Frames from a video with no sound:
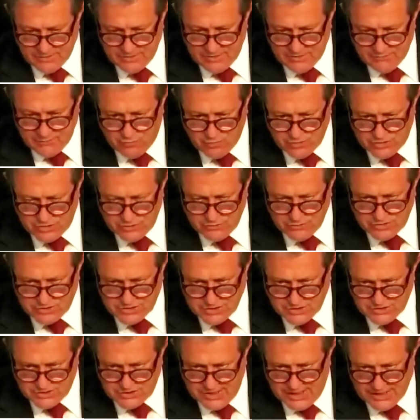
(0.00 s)
would you
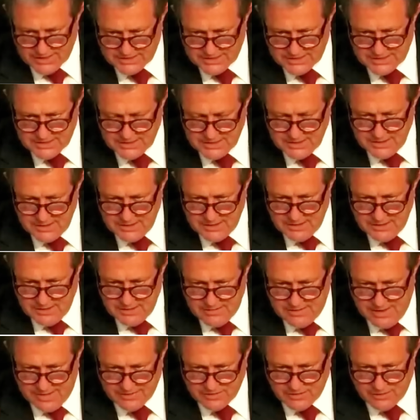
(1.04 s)
suggest
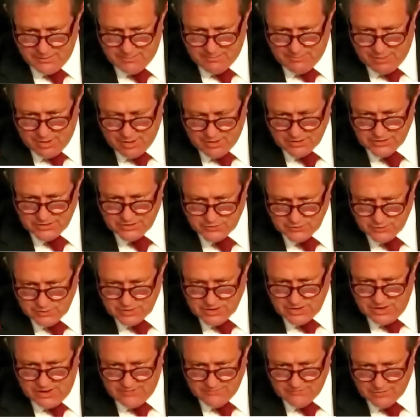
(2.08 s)
that the pardons would
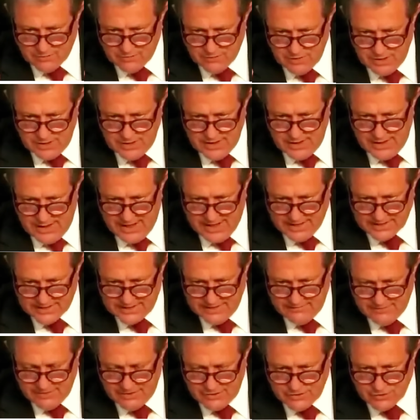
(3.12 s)
cover
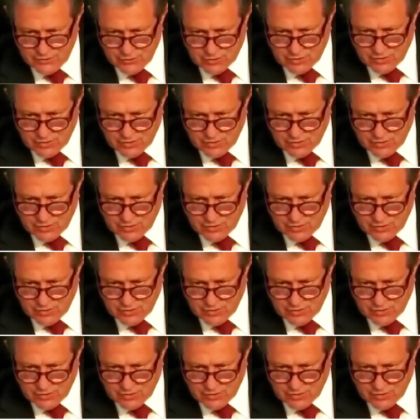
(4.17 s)
activities or